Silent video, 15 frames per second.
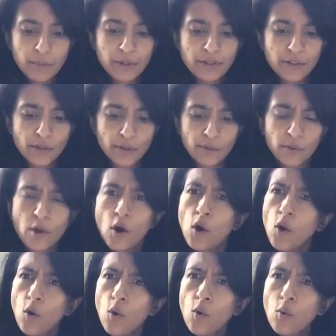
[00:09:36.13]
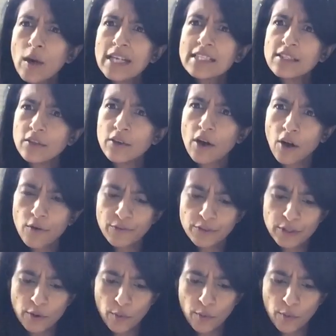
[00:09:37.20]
2, always look after your